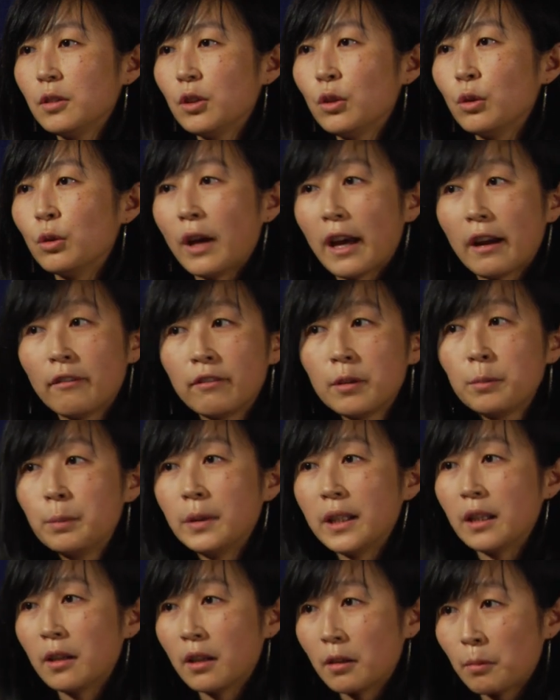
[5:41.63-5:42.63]
you know,
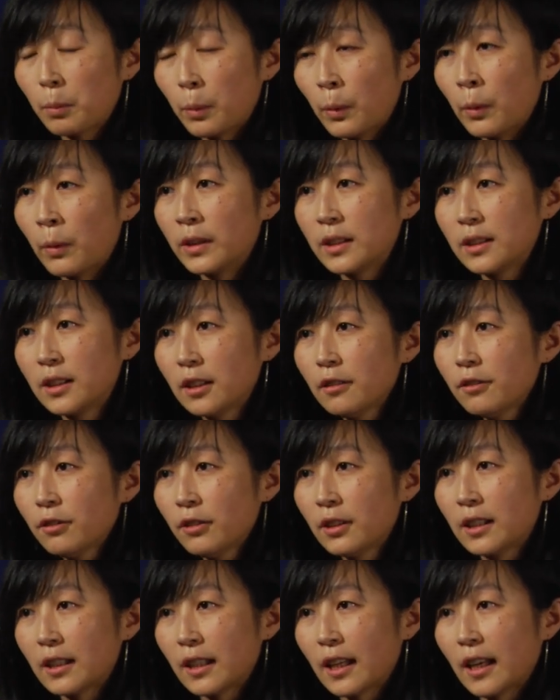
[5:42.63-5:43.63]
everybody are born
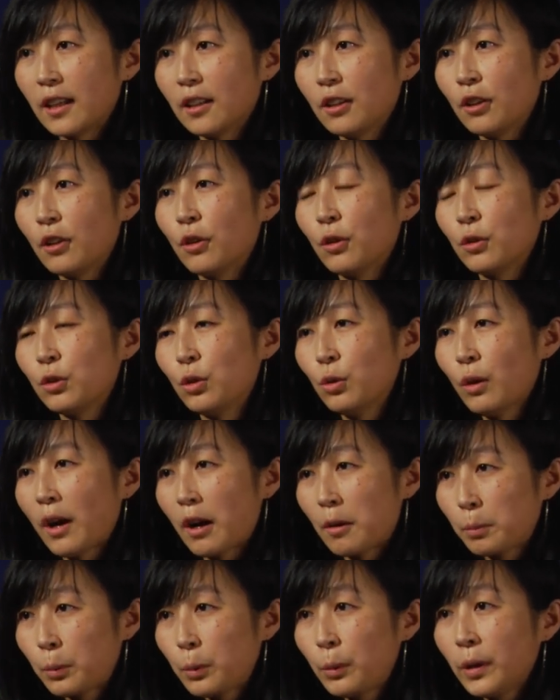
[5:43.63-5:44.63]
differently. You know, you
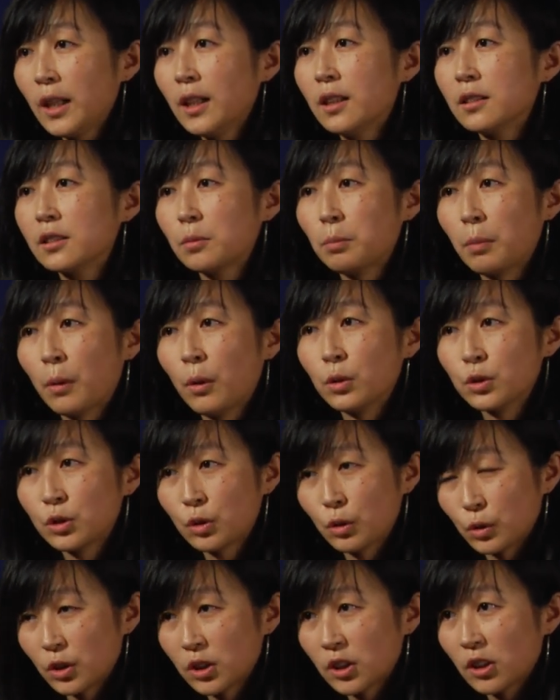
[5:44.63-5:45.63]
are
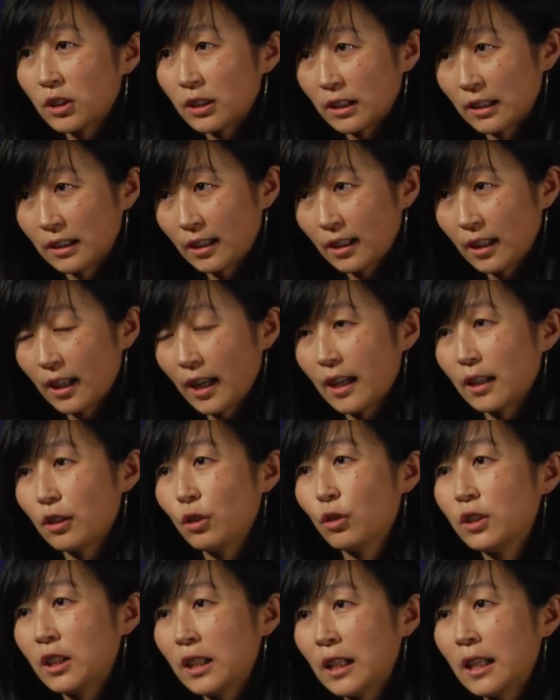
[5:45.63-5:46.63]
predisposed to a certain thing.
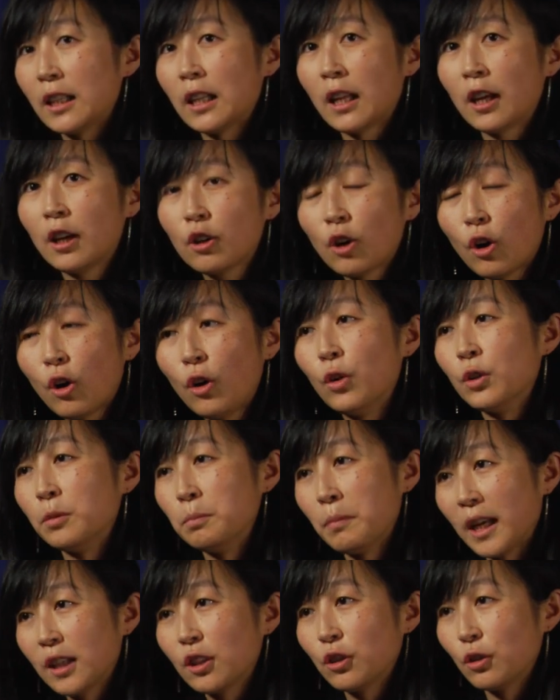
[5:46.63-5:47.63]
Your DNA code
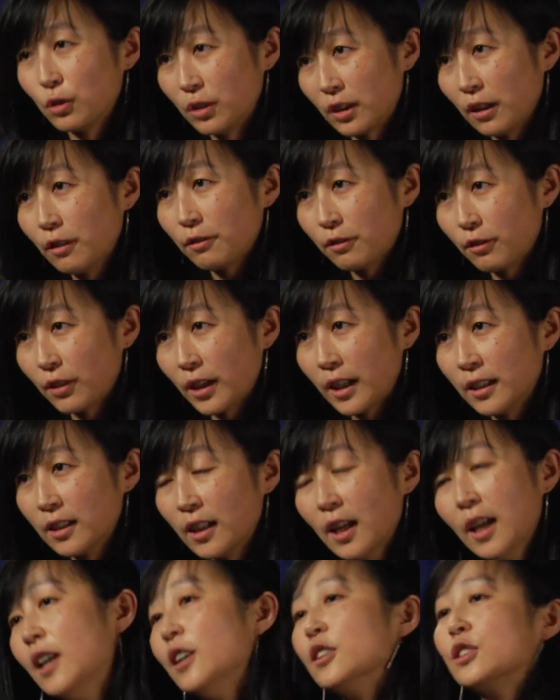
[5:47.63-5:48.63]
make you
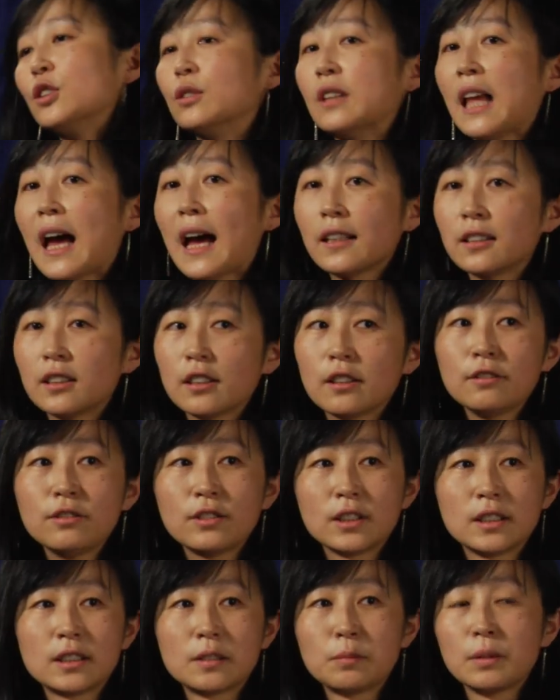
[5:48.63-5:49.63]
different. So that
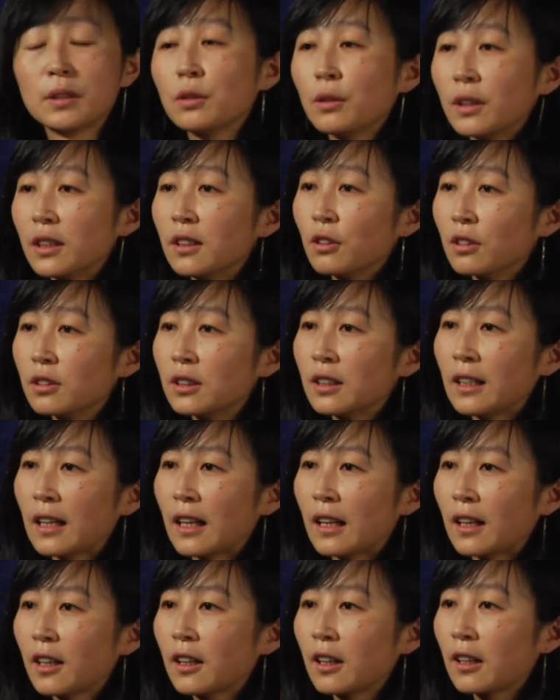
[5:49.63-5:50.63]
difference between your
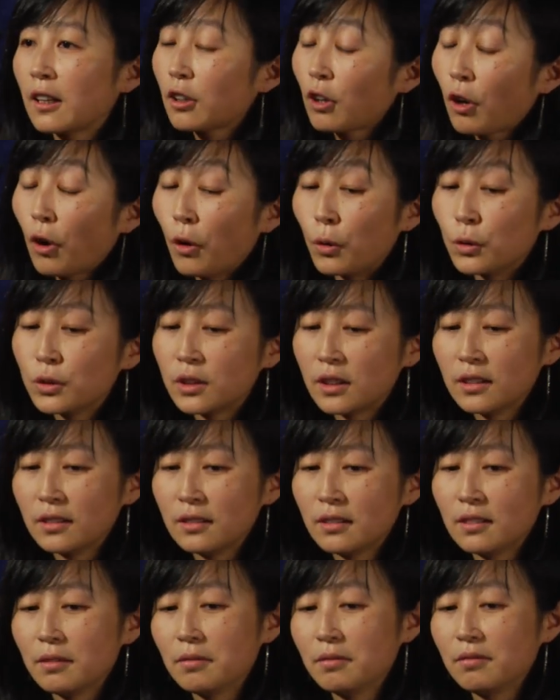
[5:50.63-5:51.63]
DNA code,
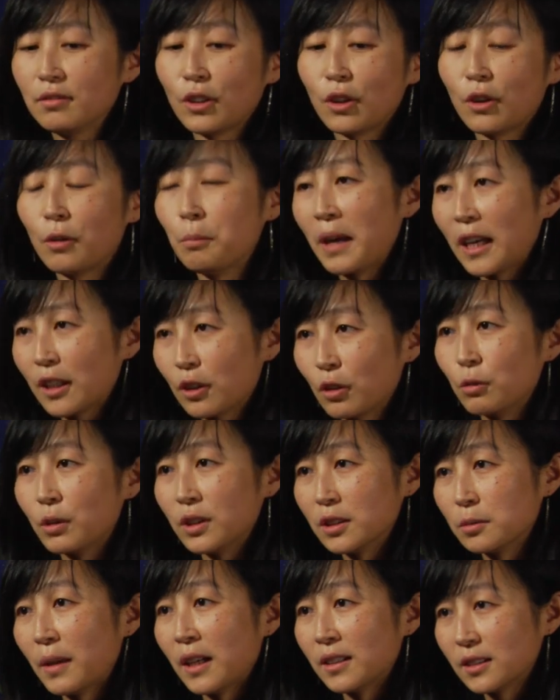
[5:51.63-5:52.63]
you know, make your
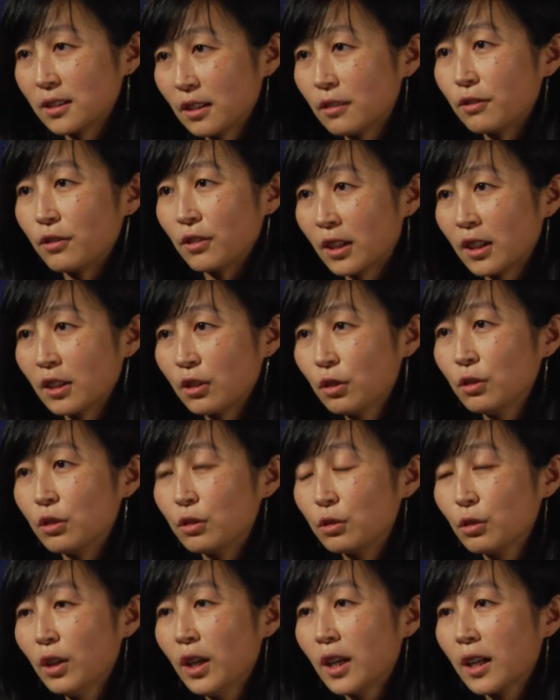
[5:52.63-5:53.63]
response differently to the
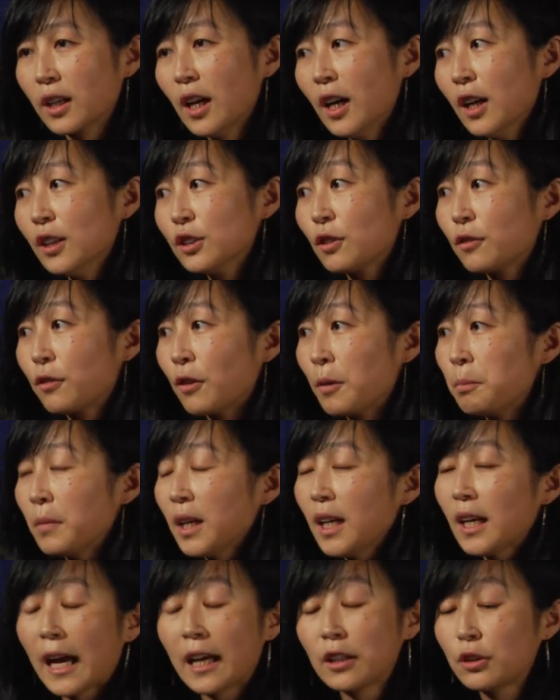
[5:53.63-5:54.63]
drug. So for
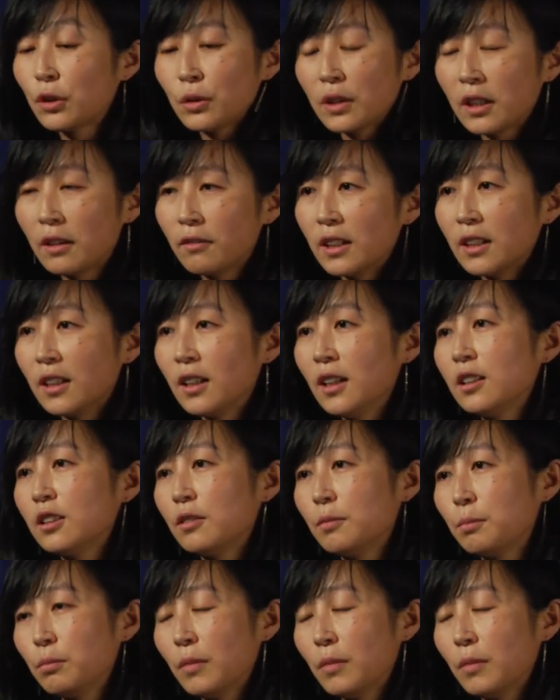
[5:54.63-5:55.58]
me, I don't even need